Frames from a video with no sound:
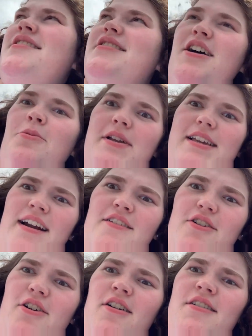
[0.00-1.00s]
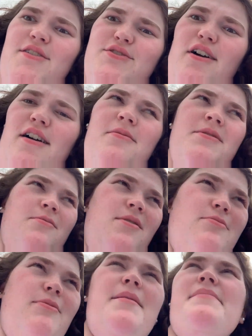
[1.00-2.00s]
no, we got out of the car. There's a hot one walk
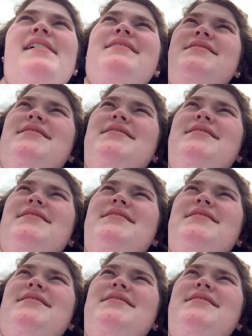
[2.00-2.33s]
right past